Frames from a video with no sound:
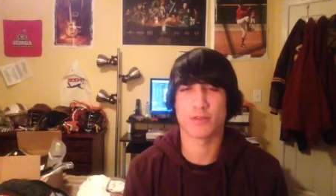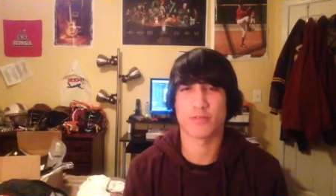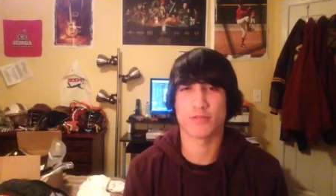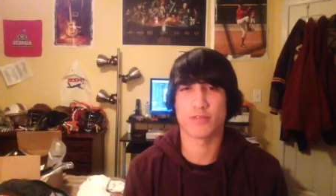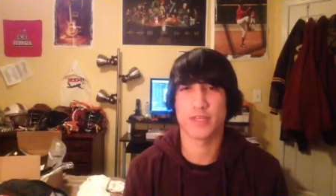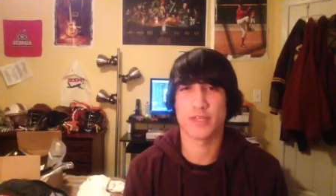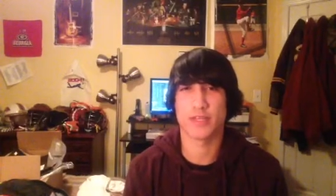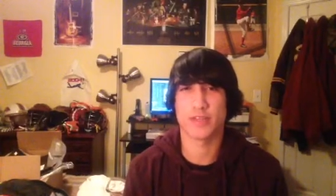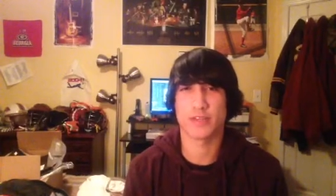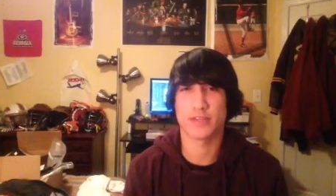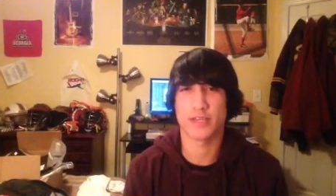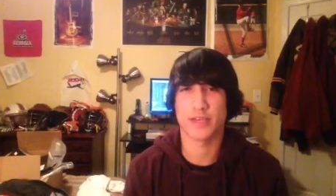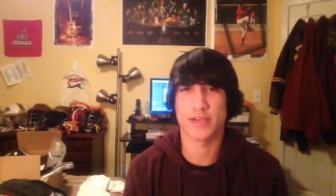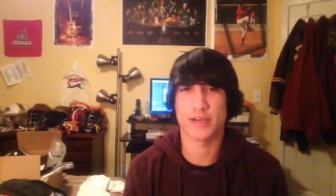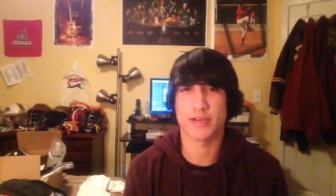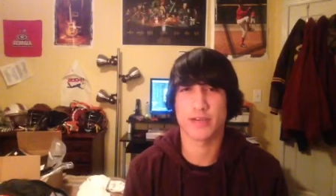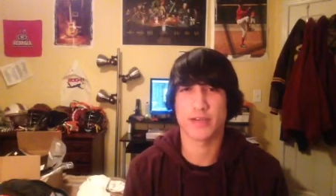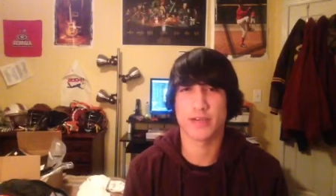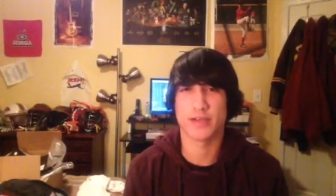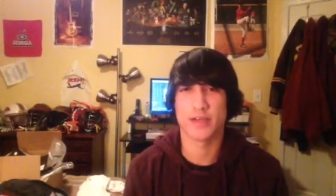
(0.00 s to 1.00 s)
more videos
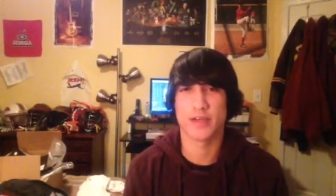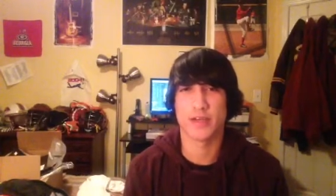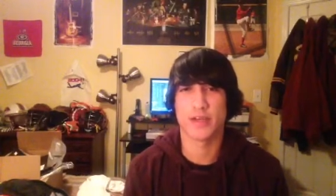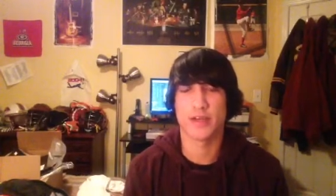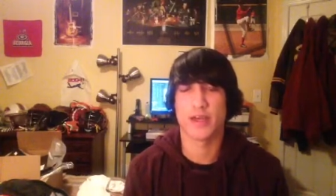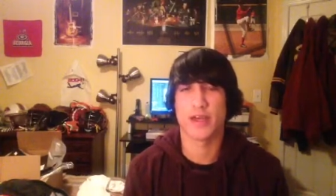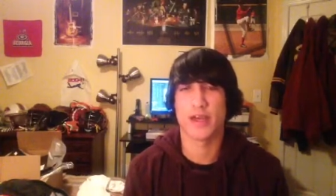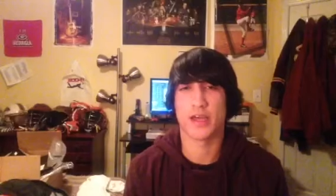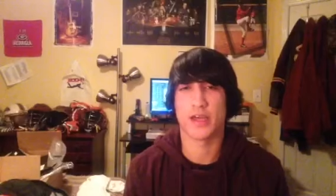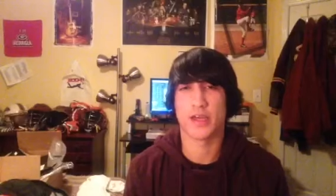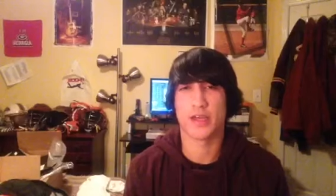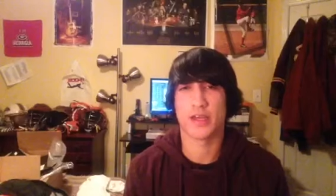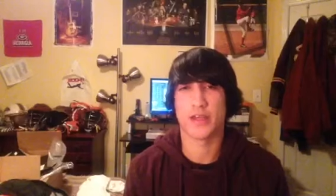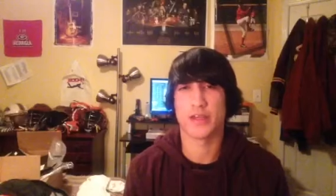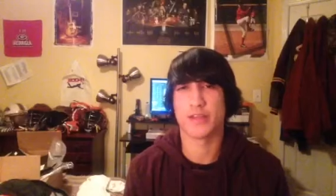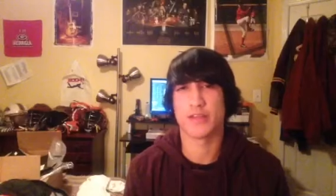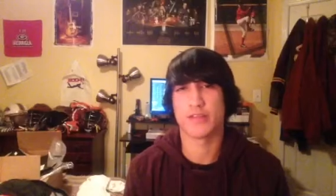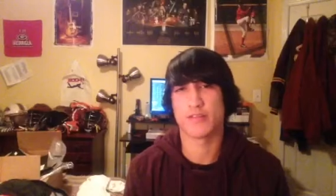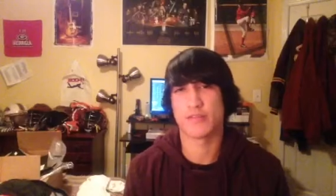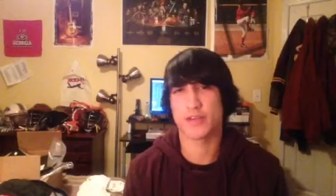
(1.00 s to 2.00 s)
out.
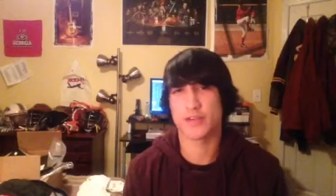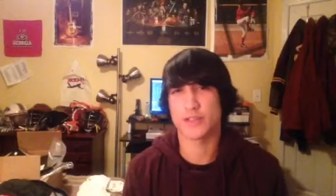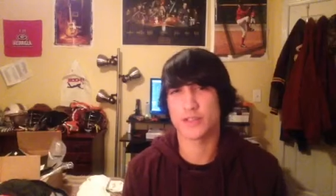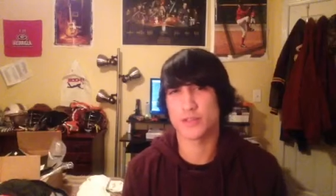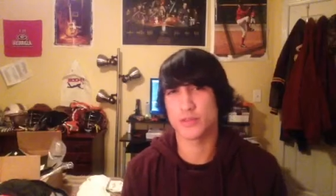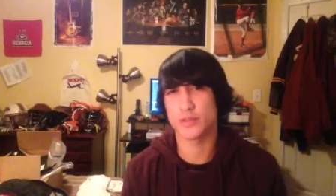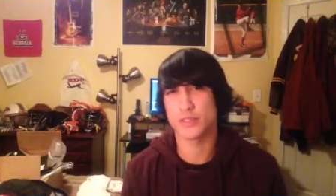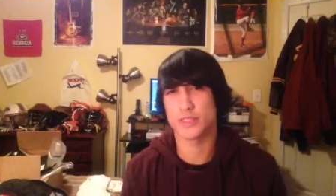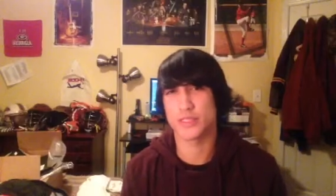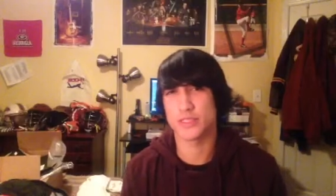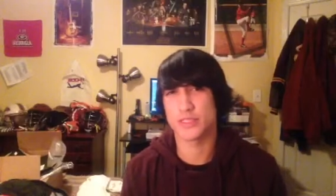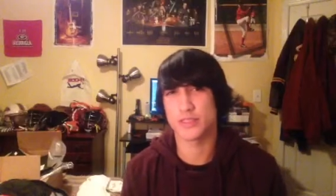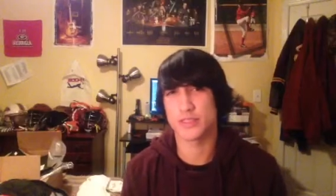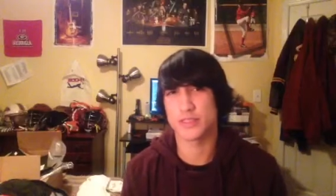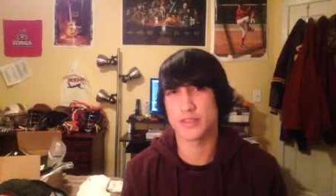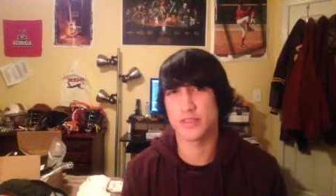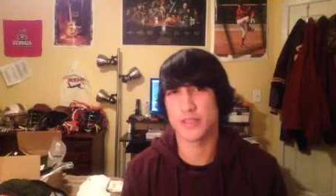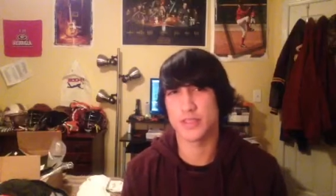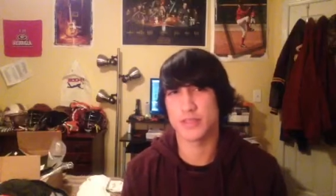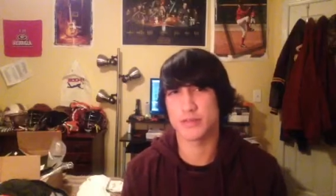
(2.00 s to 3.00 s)
And the first one
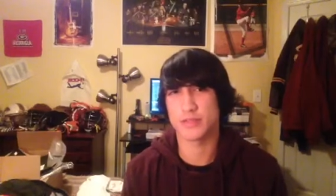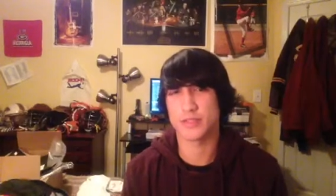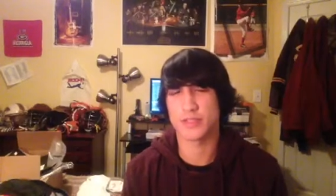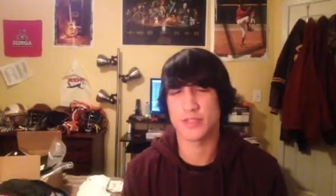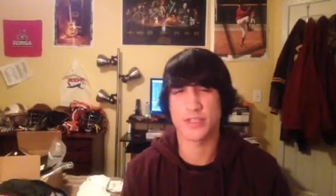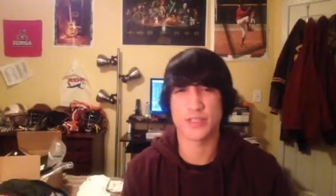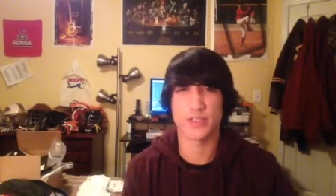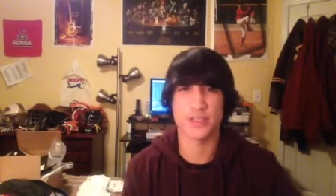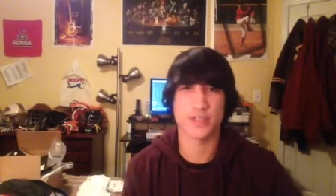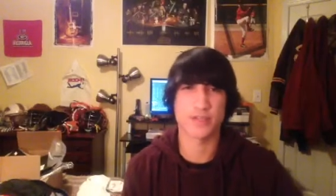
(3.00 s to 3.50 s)
that I'm starting